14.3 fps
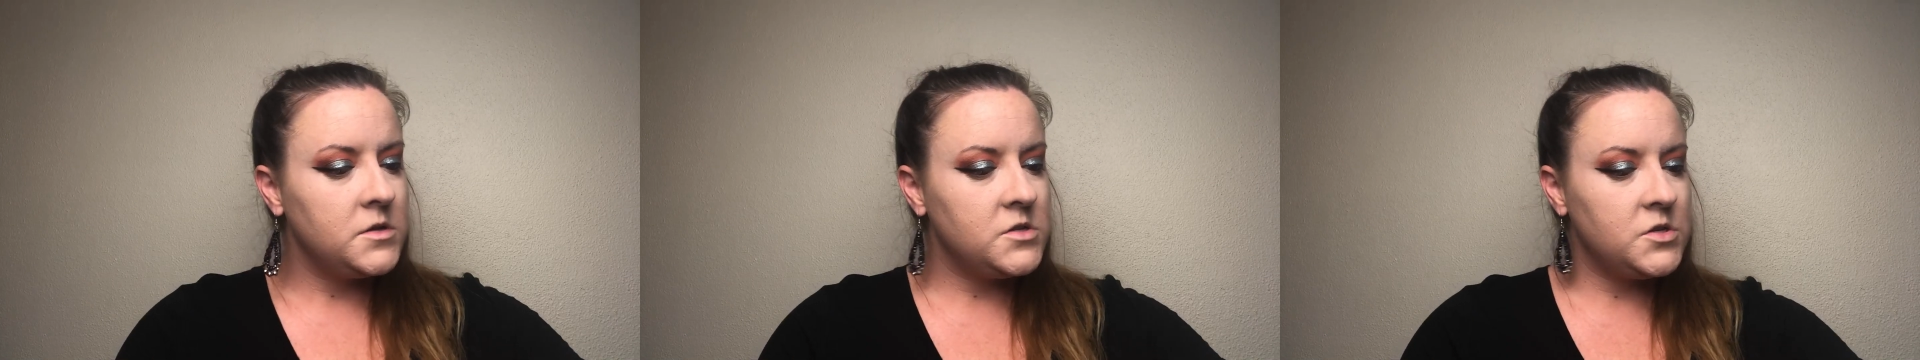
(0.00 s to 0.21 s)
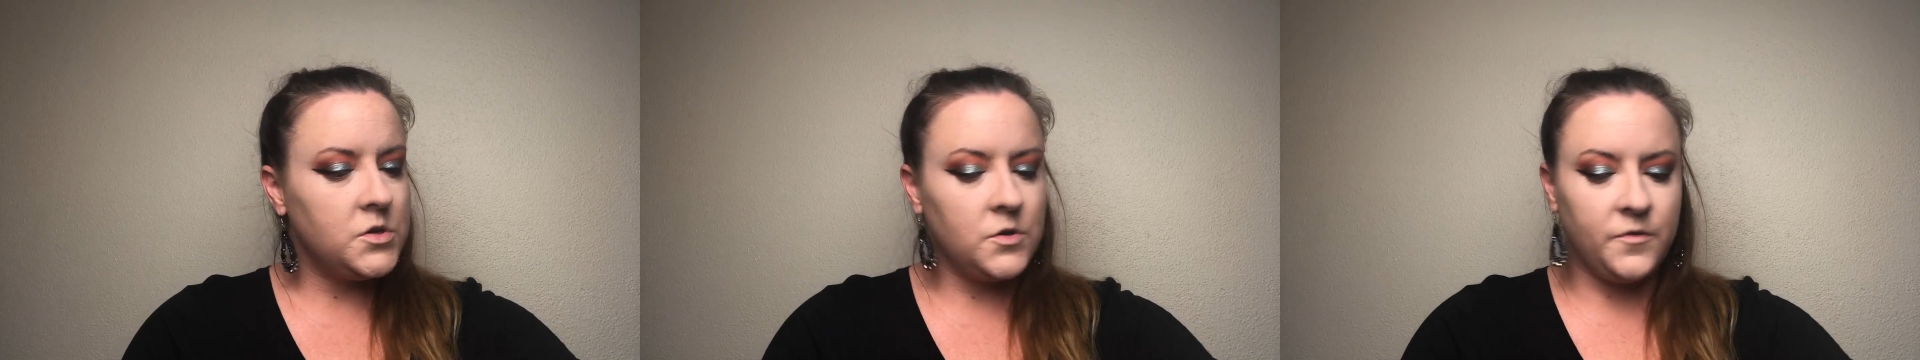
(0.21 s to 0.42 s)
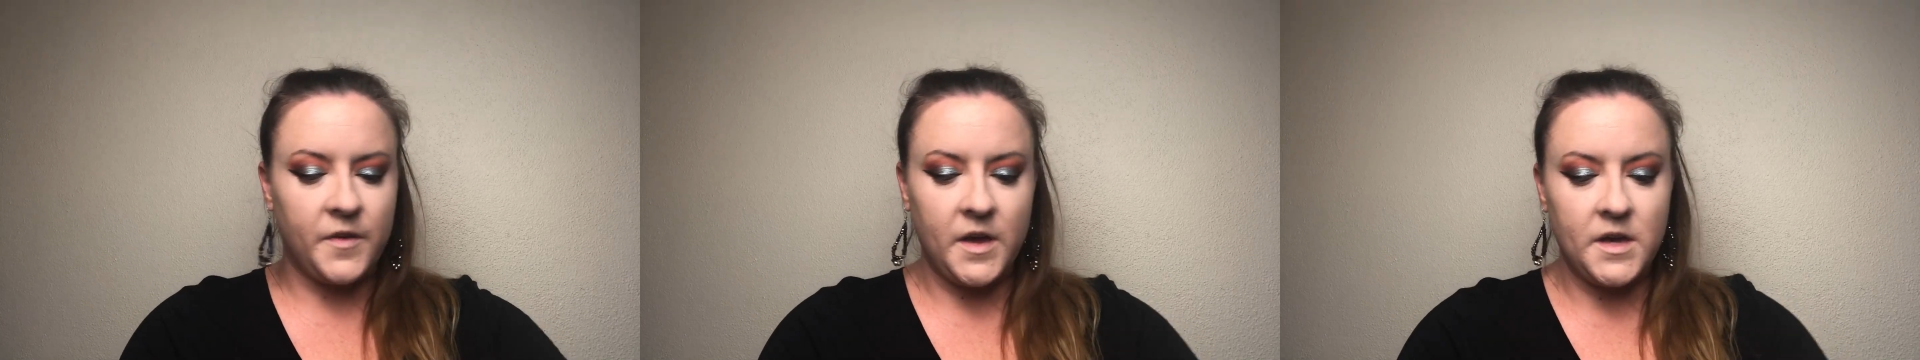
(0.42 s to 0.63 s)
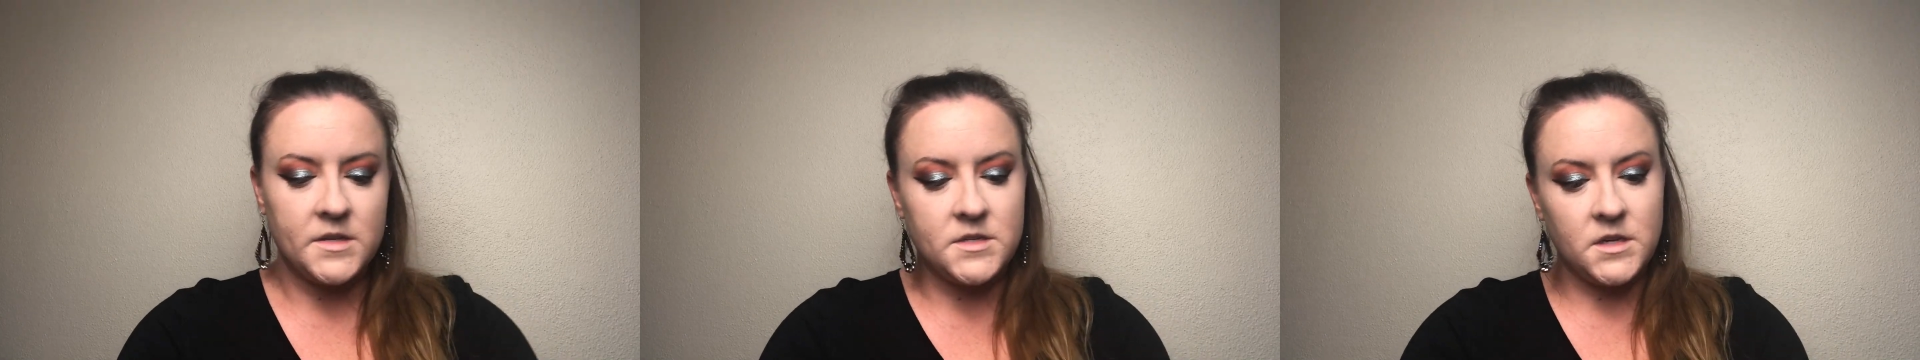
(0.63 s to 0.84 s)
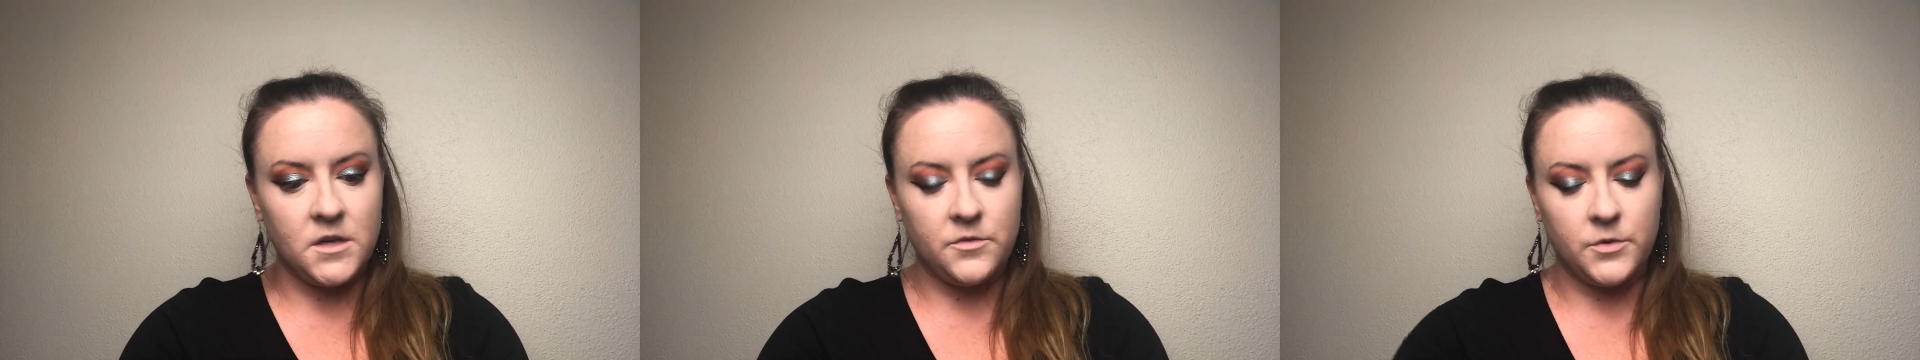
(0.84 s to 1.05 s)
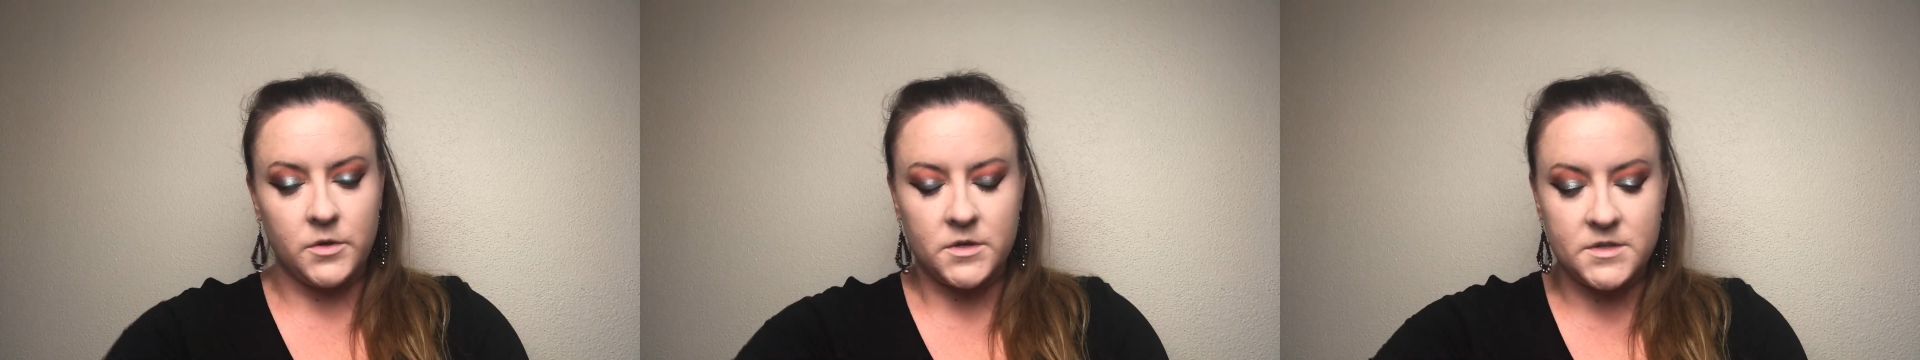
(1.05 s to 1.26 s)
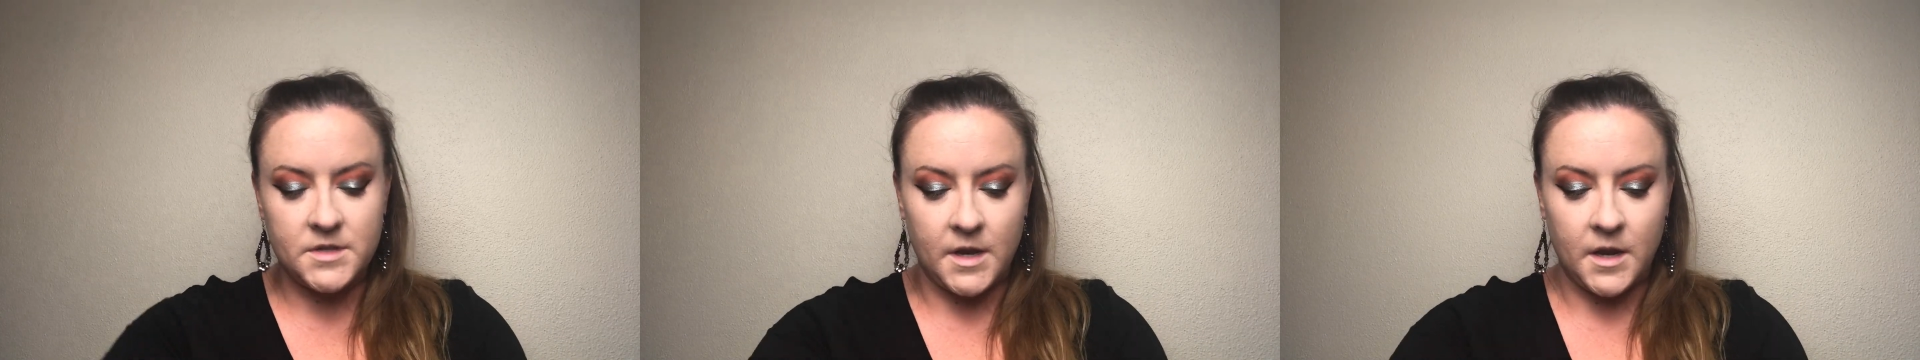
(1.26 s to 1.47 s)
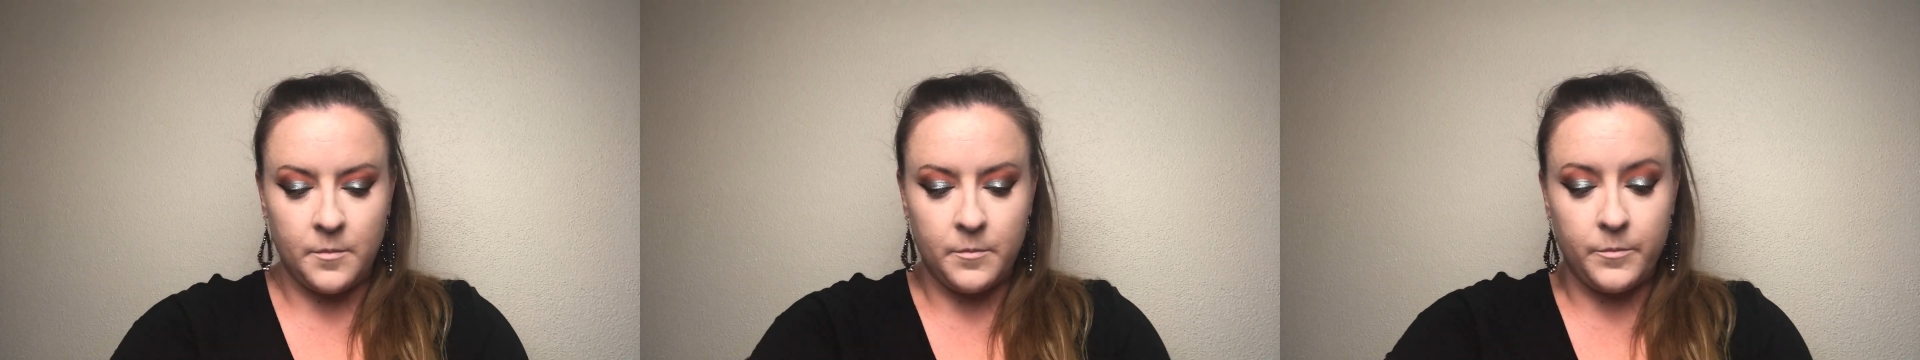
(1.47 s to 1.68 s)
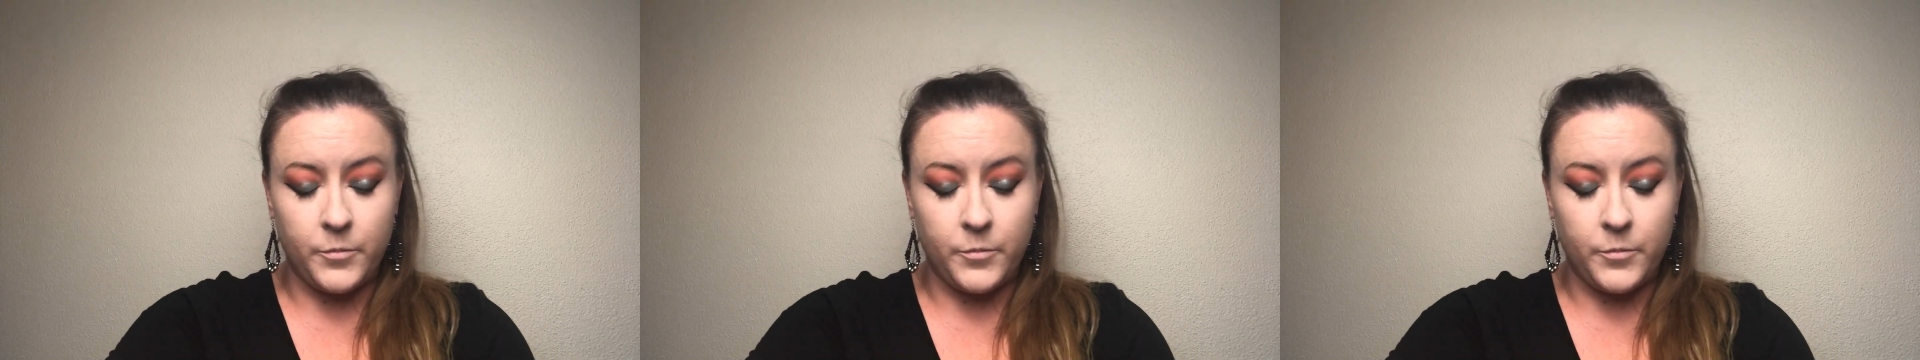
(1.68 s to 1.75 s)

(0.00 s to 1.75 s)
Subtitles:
Too Faced Ethereal Setting,